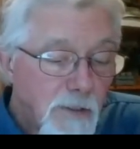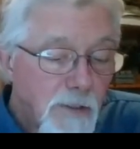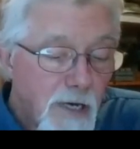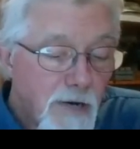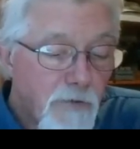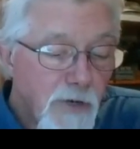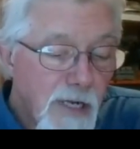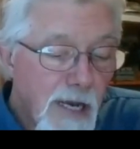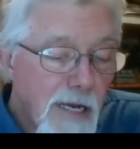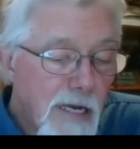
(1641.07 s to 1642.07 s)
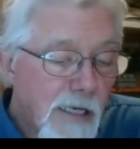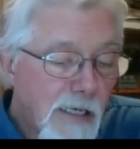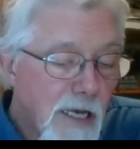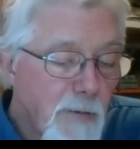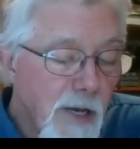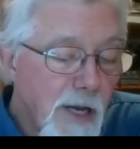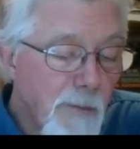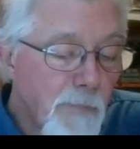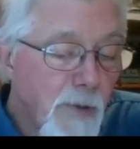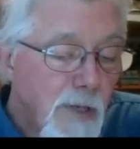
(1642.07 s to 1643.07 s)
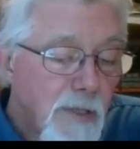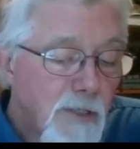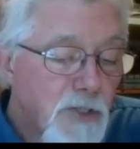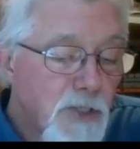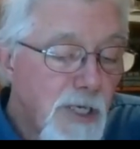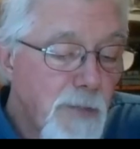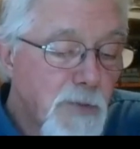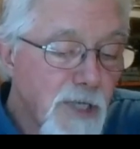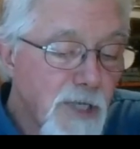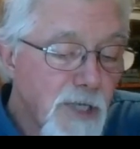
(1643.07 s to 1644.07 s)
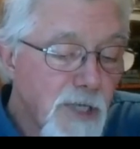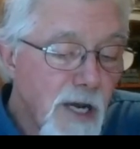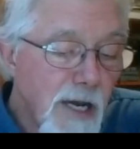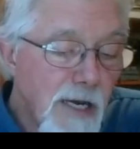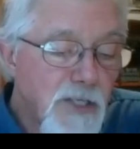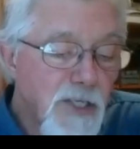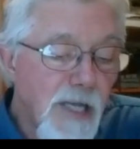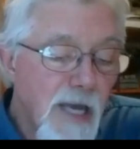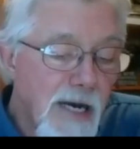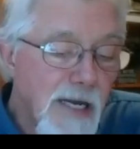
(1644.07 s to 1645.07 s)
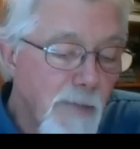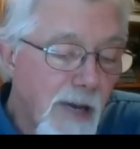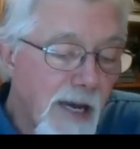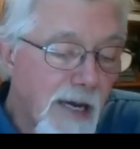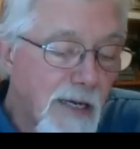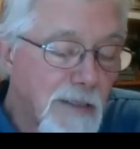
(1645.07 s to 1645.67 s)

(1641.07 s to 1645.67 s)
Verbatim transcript: Every day climbing up the steep side, sliding back,